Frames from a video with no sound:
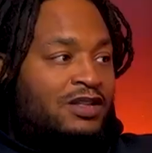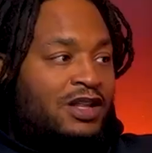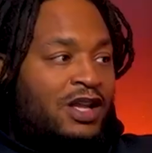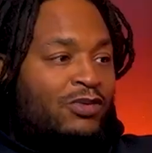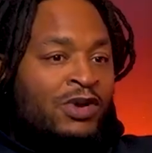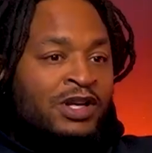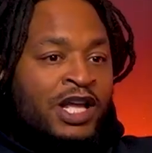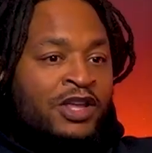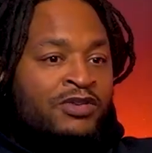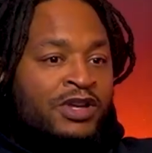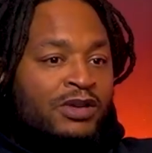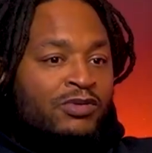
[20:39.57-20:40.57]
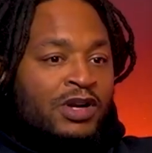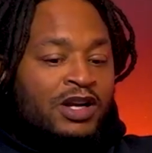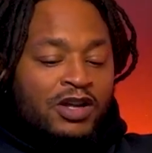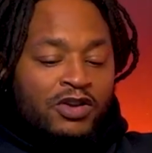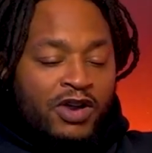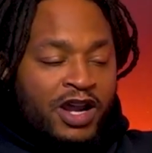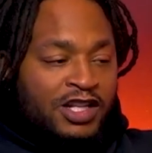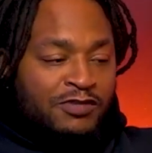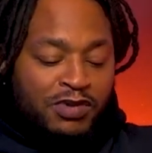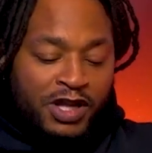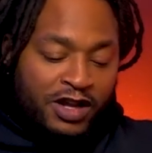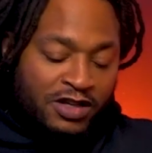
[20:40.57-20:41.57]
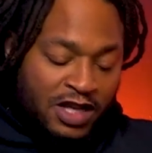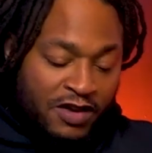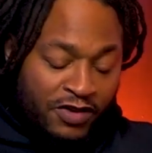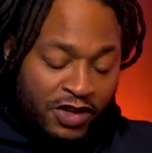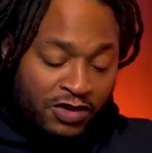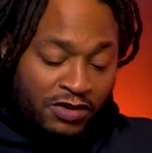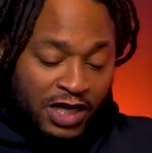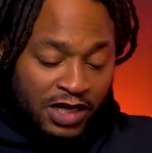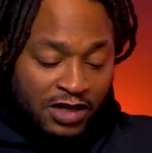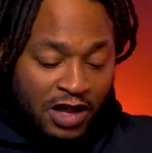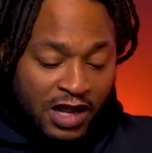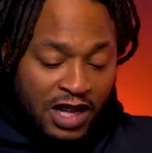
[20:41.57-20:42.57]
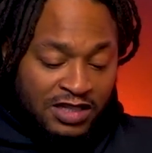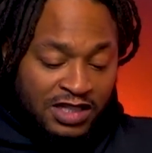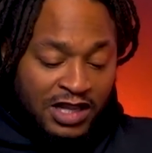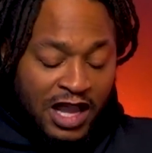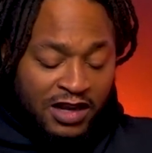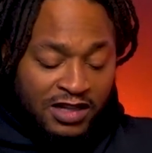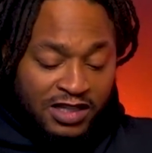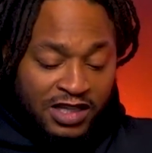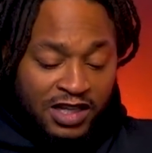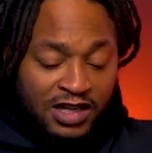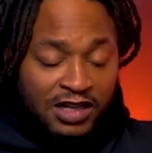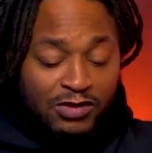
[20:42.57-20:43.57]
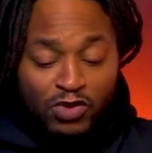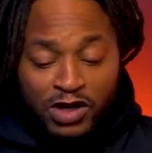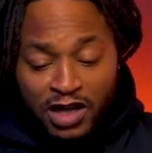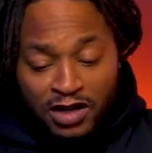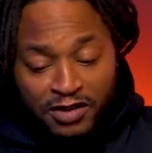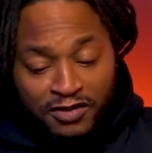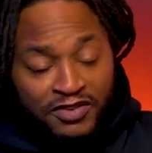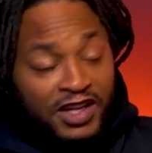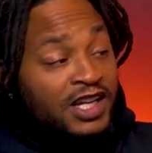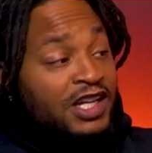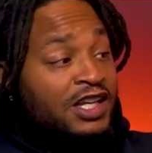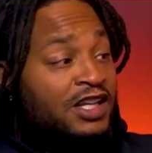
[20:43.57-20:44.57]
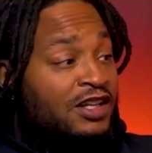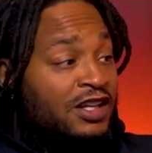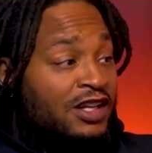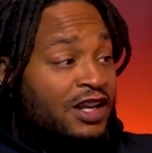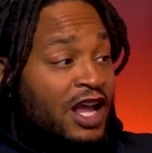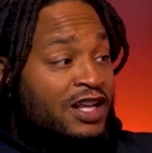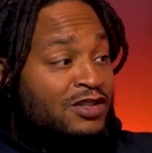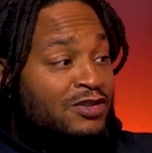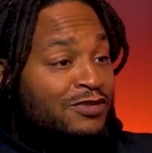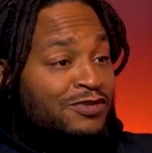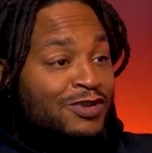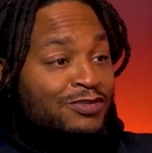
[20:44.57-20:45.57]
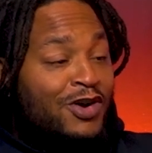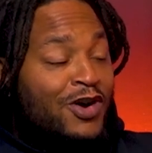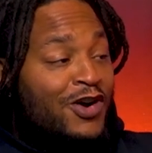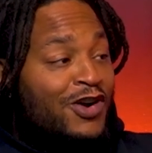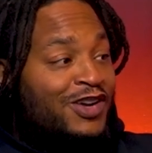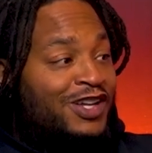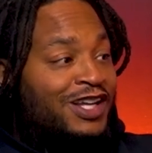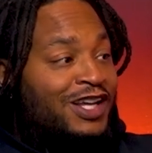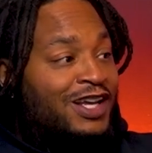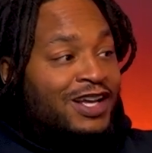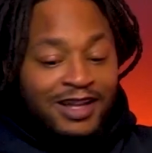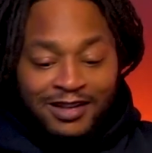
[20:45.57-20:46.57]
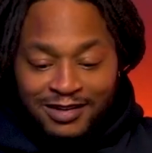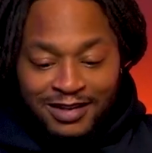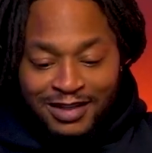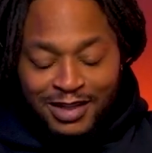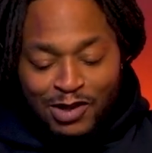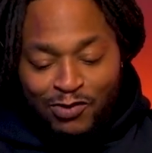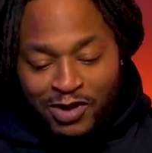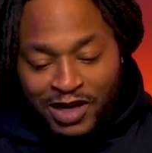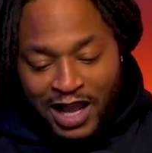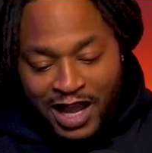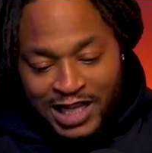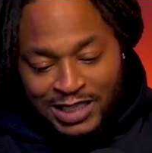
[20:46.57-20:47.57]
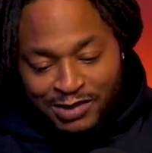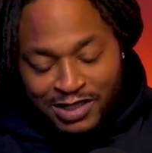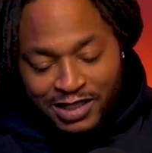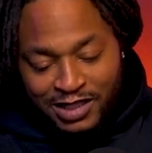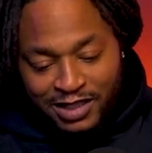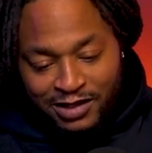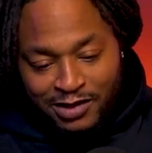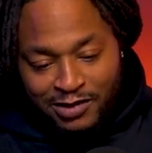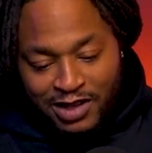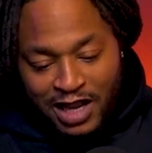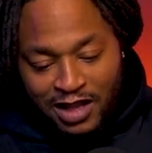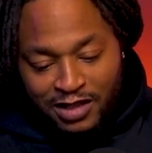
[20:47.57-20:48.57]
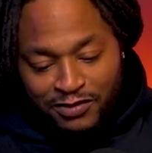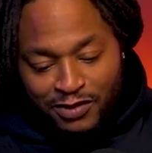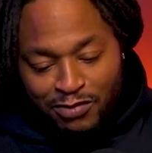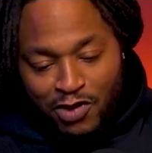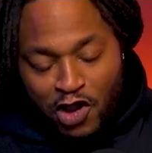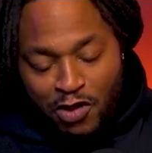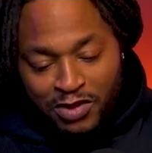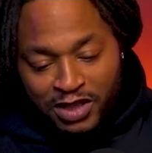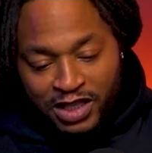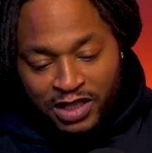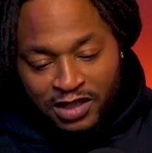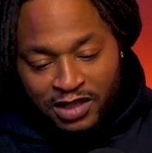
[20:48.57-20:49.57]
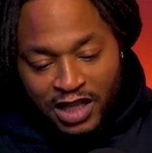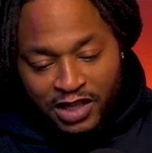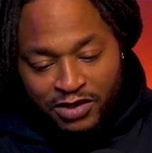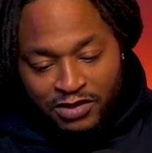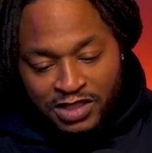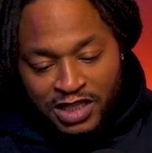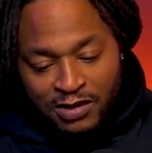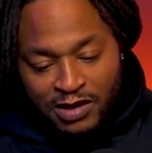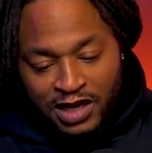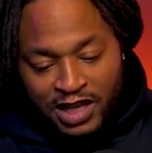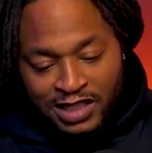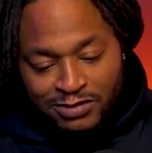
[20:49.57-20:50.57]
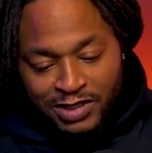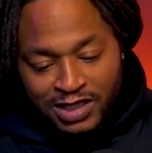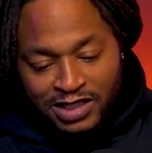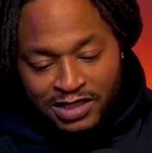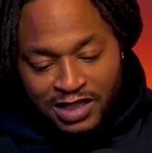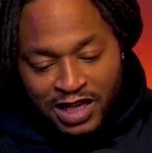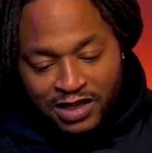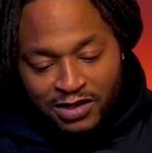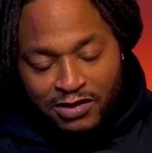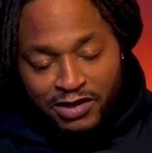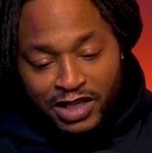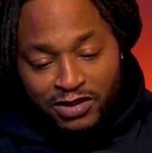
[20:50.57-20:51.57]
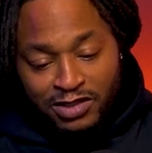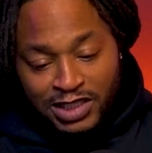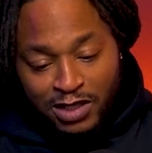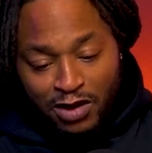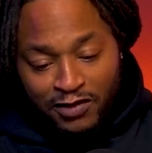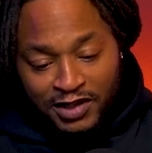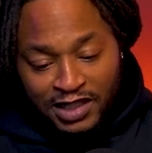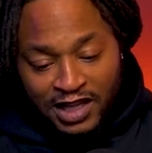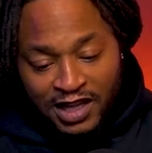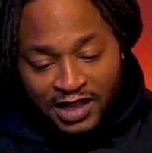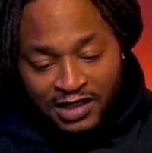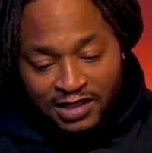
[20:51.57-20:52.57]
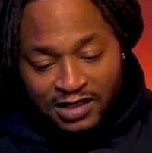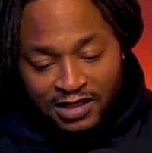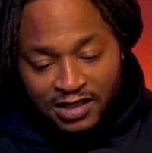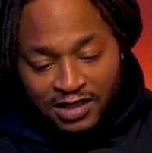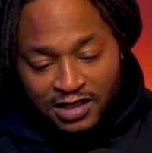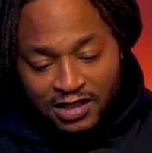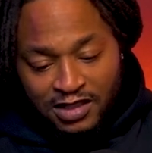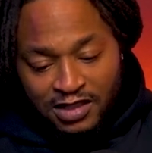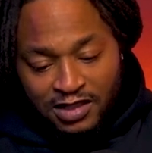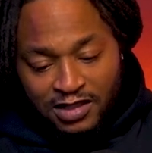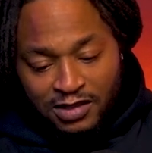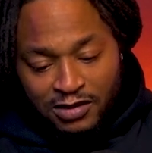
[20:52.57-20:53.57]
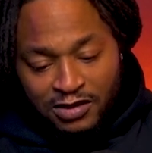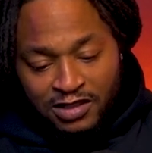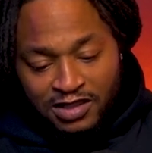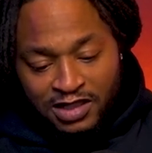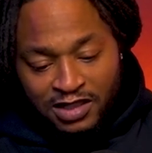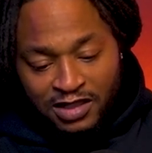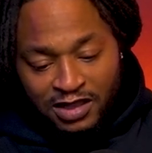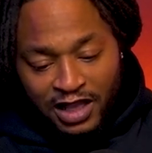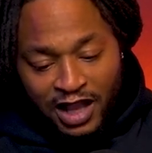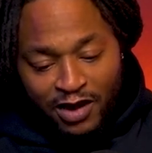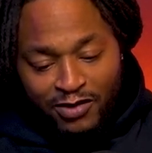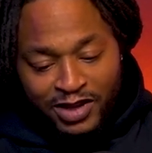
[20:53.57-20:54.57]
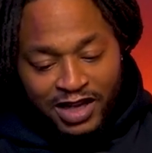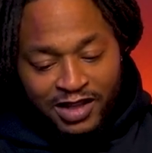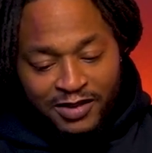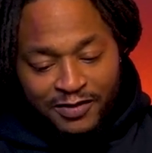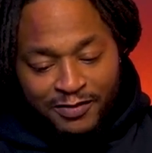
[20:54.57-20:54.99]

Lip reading: Like one day you get one of the greatest players ever, and you like, dog, I see how this kid went undefeated in high school football, then won the Heisman in college football, but then like you see him the next week, and it's like, dude, can you see over the line? You know what I'm saying? Like, I don't get it.